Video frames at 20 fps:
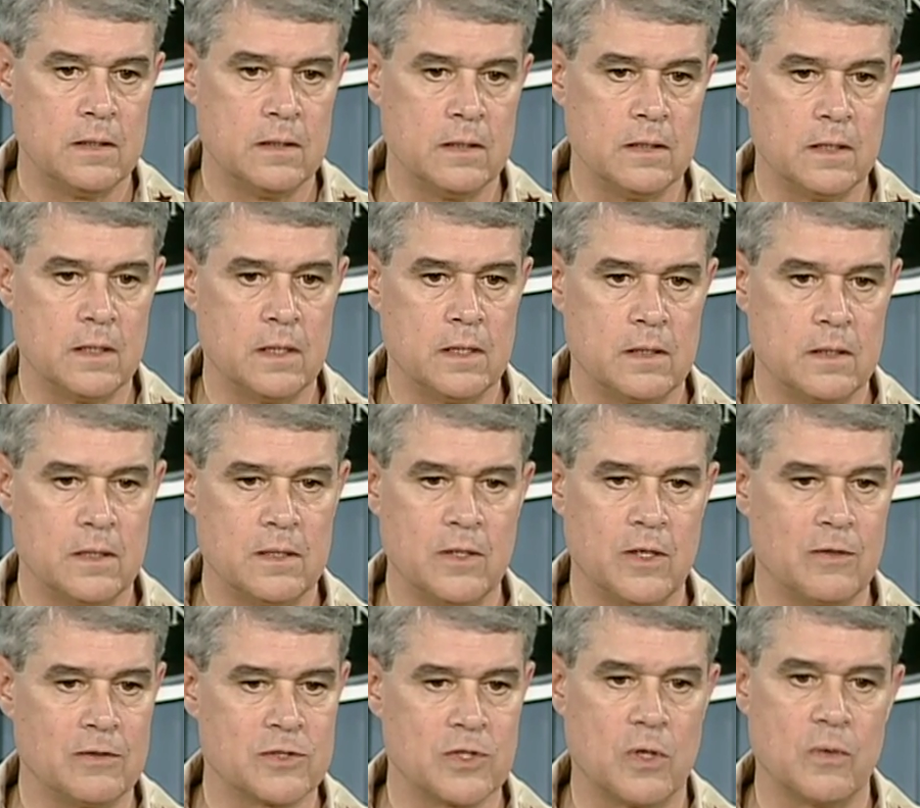Uh, you
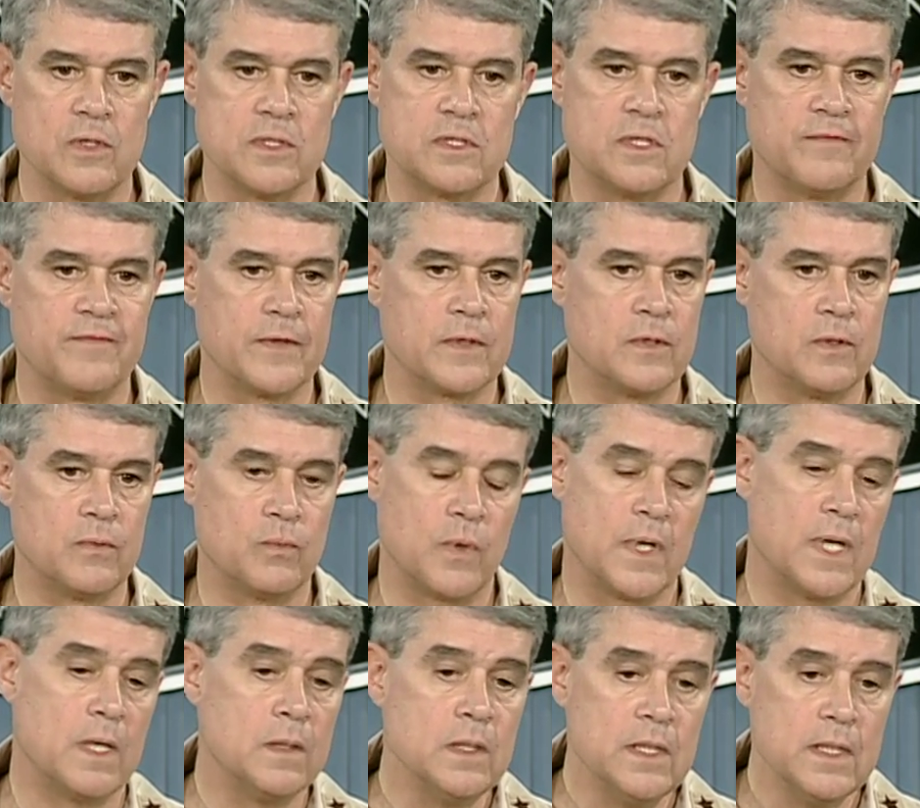know, it's always difficult.
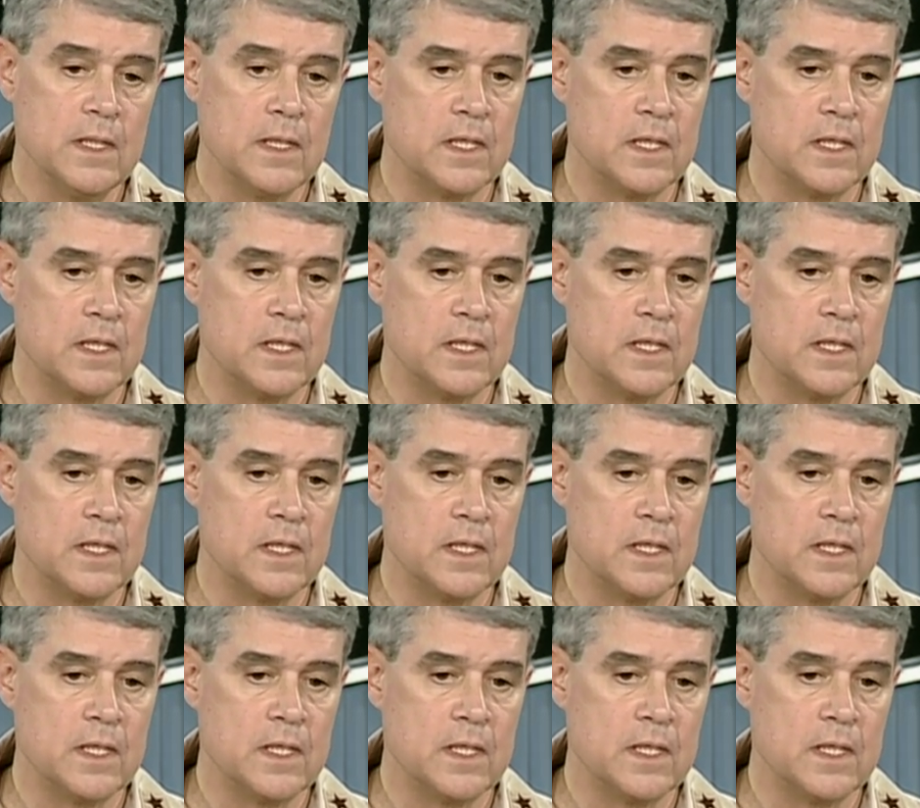Well,